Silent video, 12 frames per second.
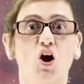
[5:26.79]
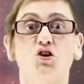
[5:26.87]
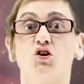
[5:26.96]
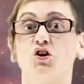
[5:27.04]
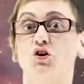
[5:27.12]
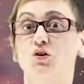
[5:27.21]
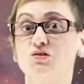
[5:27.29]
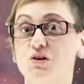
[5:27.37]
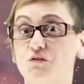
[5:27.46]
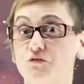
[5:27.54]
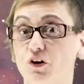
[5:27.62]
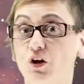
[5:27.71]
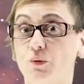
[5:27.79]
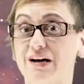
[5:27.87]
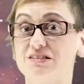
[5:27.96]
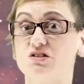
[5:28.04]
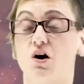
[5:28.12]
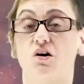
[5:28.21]
You can also follow
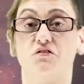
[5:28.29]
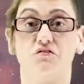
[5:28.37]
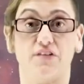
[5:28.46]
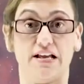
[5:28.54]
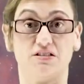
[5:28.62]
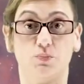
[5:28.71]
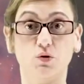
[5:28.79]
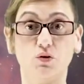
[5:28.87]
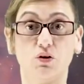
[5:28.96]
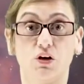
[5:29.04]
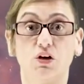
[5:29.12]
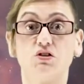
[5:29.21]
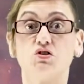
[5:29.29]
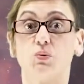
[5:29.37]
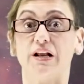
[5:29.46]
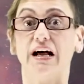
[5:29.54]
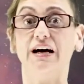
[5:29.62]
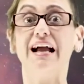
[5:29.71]
us on Facebook,
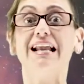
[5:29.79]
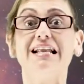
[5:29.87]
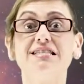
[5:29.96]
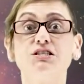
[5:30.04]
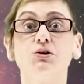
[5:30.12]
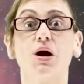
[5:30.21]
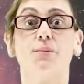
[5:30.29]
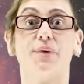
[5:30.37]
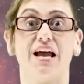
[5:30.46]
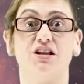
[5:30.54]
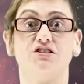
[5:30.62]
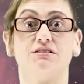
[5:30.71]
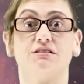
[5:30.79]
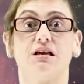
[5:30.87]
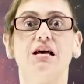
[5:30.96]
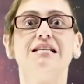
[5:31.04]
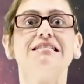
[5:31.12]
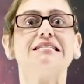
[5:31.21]
Twitter and Instagram pages
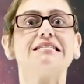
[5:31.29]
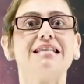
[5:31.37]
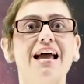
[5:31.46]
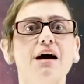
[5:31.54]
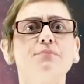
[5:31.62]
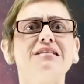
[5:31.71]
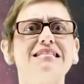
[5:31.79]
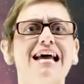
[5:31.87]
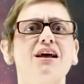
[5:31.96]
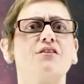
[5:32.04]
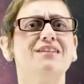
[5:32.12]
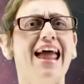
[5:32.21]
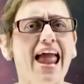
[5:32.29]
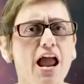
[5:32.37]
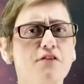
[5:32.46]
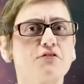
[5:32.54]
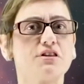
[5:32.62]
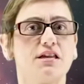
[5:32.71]
to stay up to date on
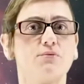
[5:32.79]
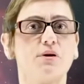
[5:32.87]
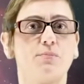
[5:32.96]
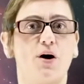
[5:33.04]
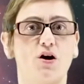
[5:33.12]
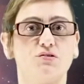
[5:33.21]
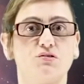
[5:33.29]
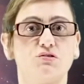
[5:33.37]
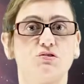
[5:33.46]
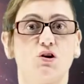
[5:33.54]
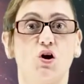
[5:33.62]
everything we post.